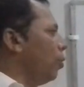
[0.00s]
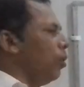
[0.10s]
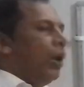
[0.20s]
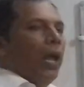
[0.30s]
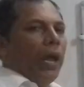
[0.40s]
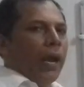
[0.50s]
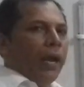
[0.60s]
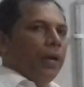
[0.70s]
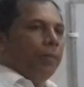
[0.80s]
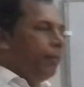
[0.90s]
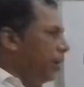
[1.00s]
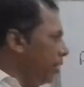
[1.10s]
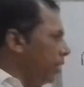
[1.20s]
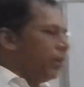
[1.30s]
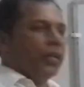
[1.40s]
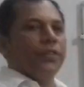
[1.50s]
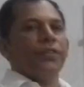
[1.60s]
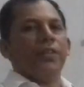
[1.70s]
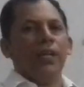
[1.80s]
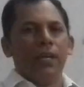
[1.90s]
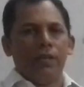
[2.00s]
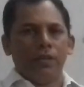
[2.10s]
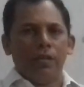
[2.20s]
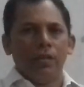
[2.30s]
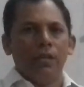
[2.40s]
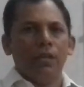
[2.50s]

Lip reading: rule, and meaning is that